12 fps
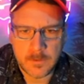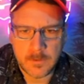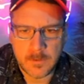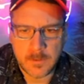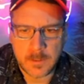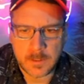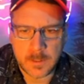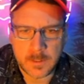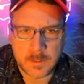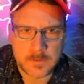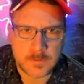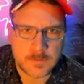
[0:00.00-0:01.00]
I can't get
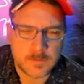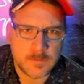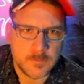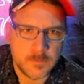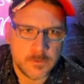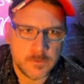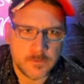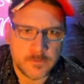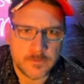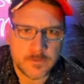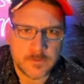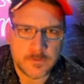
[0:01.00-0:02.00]
this to
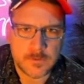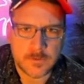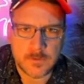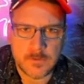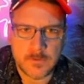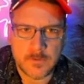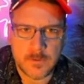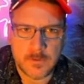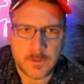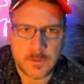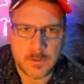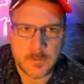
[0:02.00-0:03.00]
move, so hold on.
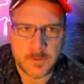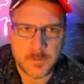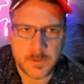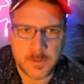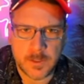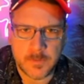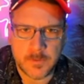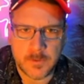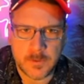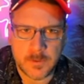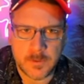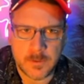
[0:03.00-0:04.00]
Let me pull it up on.